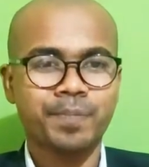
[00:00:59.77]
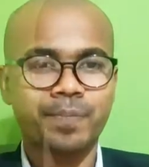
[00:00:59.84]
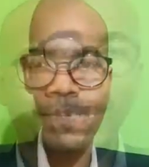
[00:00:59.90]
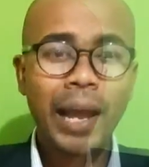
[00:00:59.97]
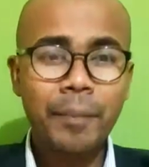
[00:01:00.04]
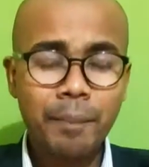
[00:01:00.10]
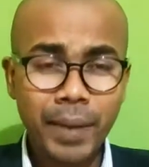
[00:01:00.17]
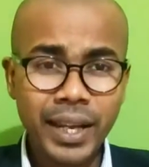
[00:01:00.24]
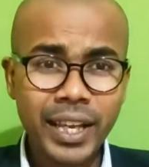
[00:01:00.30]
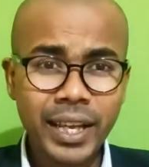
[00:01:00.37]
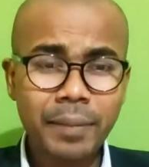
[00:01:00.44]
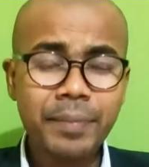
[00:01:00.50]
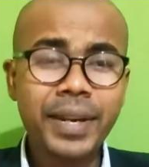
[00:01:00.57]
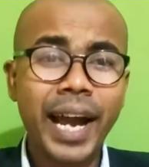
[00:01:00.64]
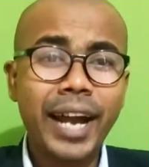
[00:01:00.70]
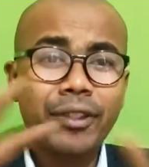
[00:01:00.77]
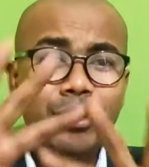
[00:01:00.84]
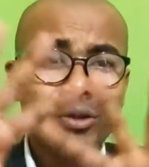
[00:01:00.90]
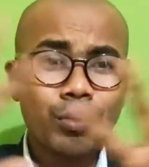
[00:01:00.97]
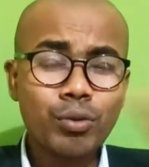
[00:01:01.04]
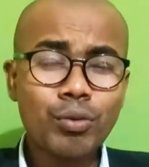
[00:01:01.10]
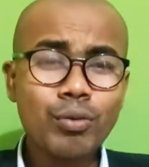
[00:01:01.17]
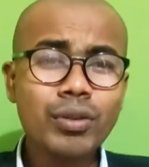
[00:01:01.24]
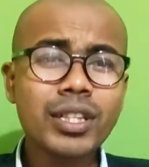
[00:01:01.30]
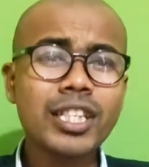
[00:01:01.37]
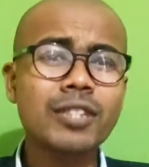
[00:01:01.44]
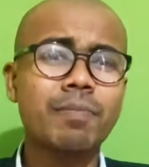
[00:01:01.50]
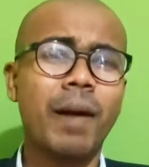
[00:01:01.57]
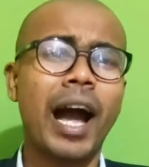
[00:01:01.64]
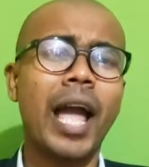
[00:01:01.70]
I believe that through
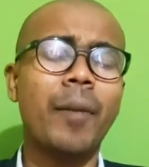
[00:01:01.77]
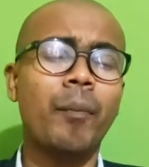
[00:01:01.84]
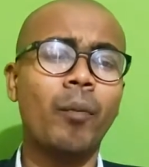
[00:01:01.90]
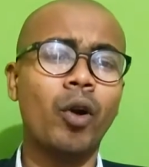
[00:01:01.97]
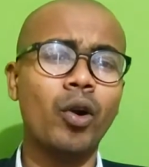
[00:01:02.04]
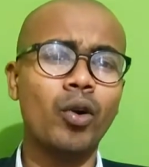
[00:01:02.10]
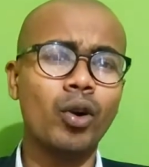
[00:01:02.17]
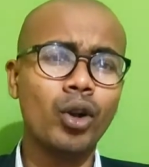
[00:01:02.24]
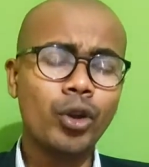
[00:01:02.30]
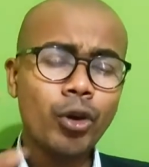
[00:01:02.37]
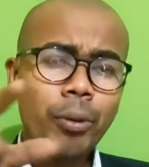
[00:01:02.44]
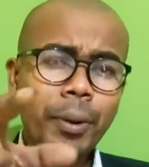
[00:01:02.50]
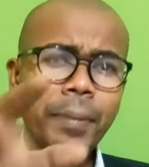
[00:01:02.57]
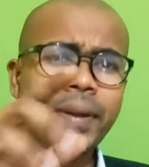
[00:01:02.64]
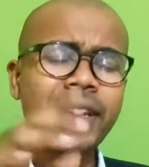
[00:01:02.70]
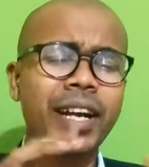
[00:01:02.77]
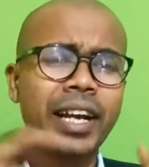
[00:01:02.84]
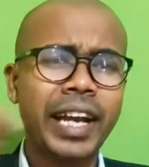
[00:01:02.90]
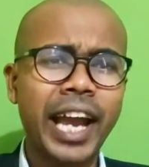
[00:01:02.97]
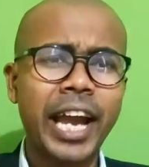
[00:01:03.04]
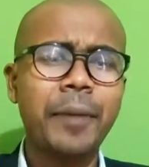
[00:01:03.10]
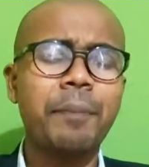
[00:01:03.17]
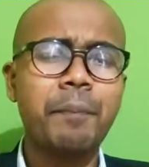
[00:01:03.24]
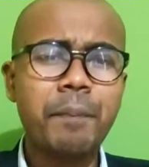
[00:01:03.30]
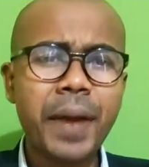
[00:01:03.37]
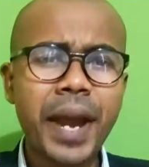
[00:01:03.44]
this 5 module you will get